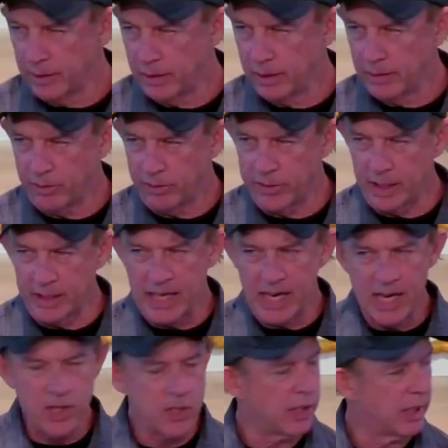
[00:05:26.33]
The
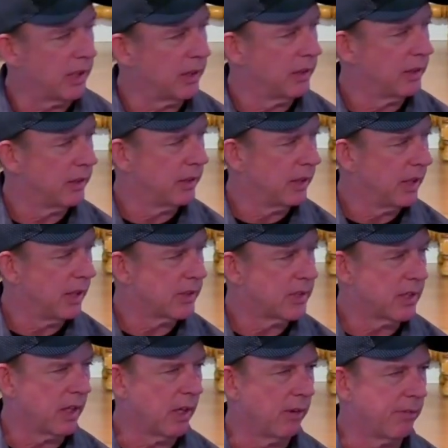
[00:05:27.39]
nation
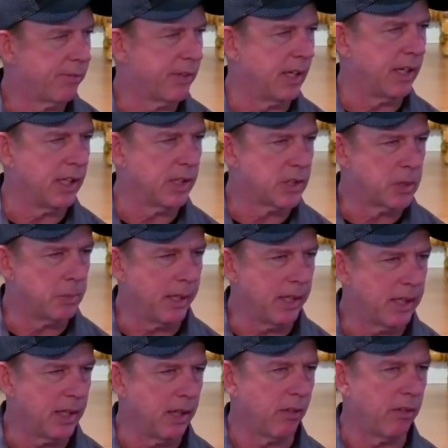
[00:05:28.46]
itself that he is
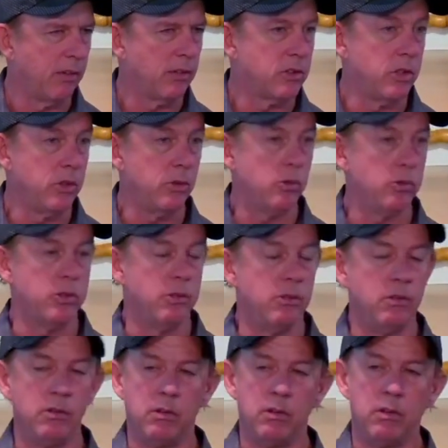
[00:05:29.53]
speaking to
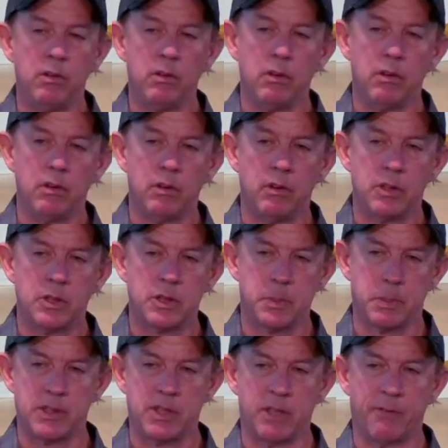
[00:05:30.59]

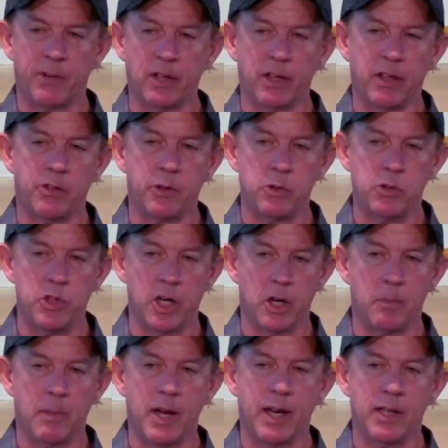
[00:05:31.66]
specifically through
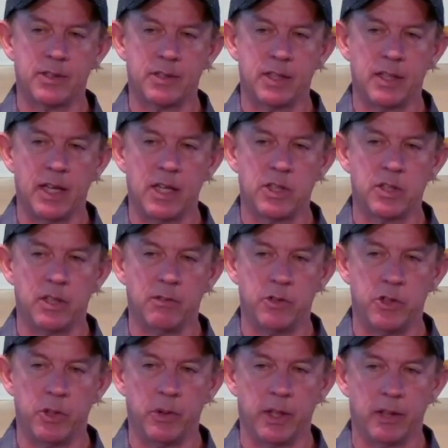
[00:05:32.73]
Jeremiah is the nation of
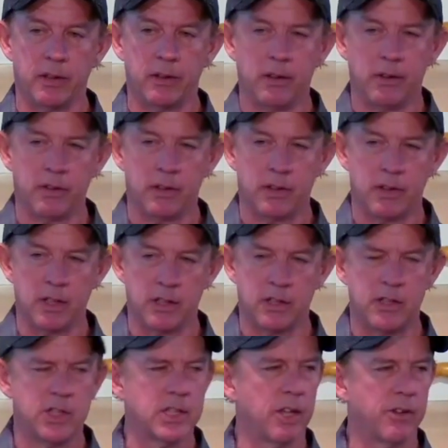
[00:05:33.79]
Judah, the
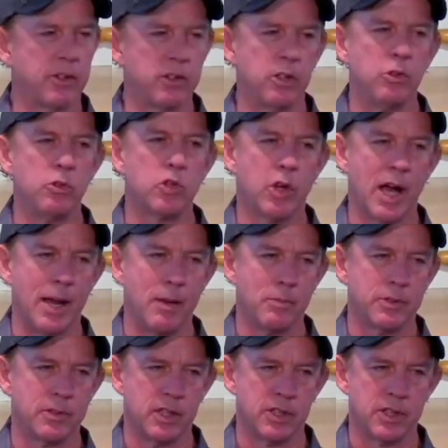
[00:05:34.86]
southern two tribes,
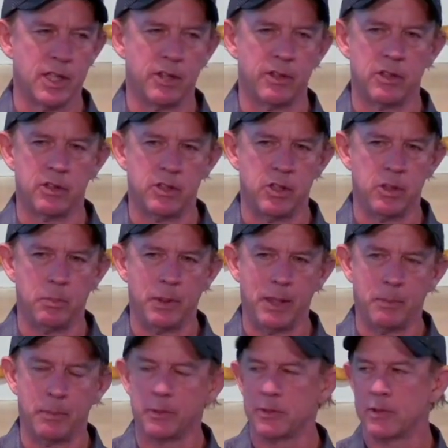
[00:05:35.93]
the southern two
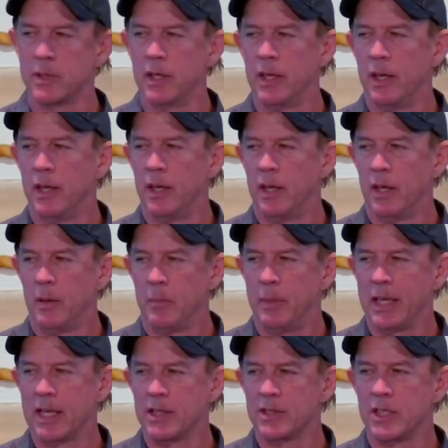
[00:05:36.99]
peoples,
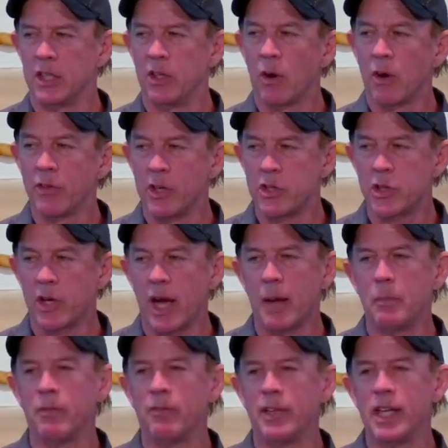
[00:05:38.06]
because the northern tribe
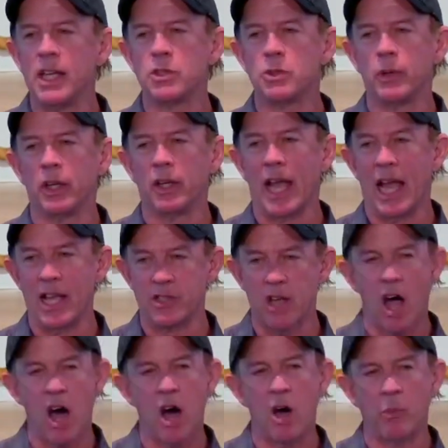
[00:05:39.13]
of Israel has
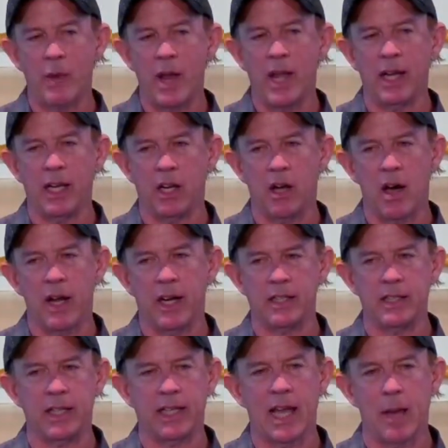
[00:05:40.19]
already gone into
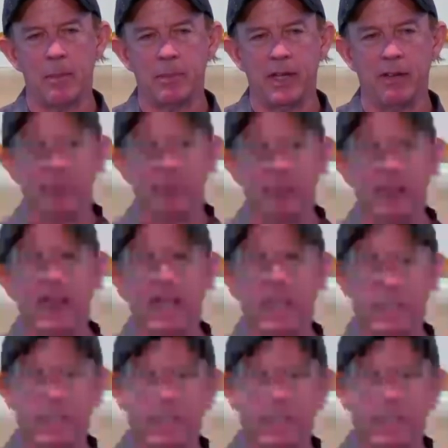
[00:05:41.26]
captivity and has been